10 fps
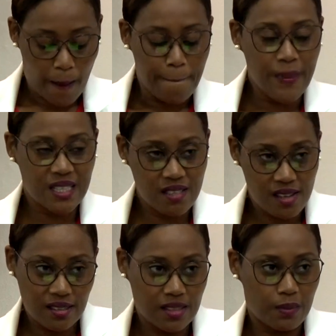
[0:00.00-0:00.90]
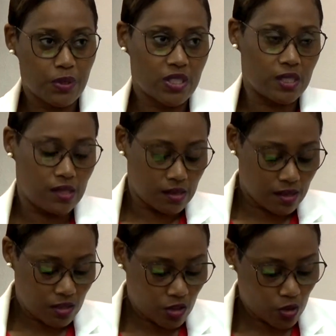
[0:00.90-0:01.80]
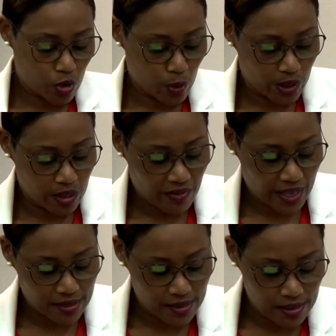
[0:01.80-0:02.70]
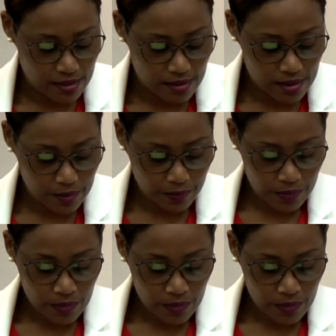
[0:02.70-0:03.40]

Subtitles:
misconceptions toward the vaccines.